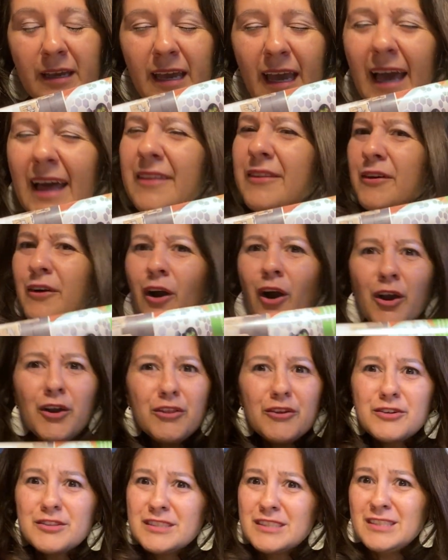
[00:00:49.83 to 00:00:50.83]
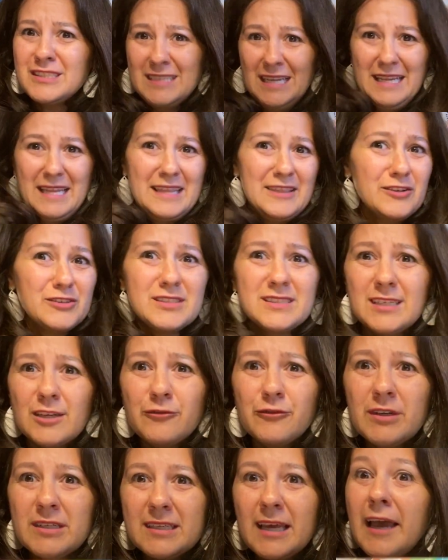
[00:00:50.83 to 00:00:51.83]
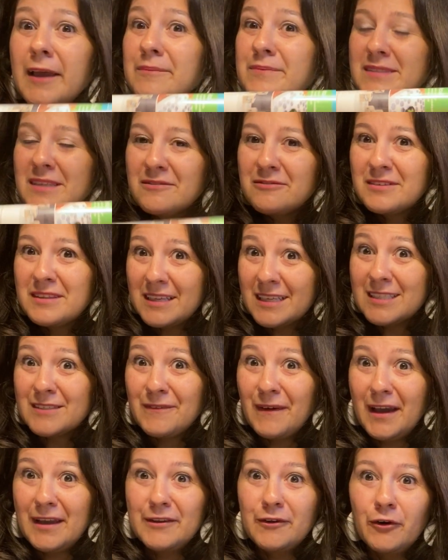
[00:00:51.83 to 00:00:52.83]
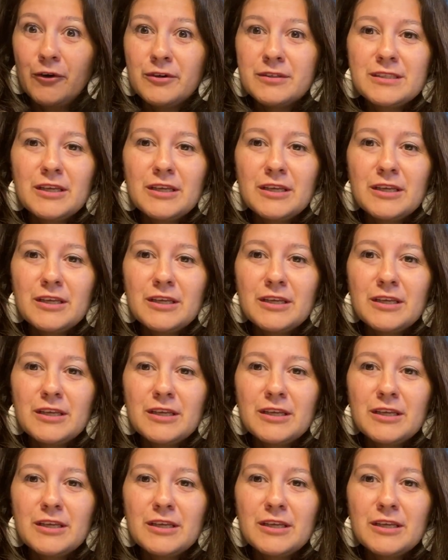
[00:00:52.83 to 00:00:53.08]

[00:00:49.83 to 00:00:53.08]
And there's different types of this vinyl.